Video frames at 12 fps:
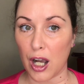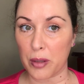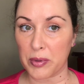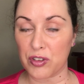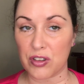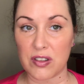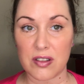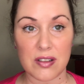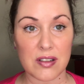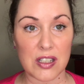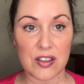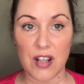It's just
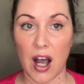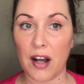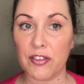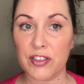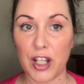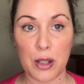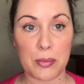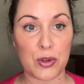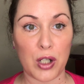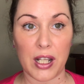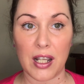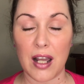soft and
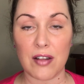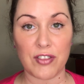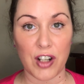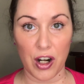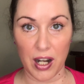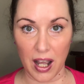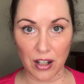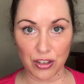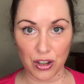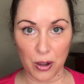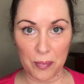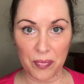pretty and very
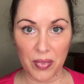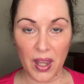natural.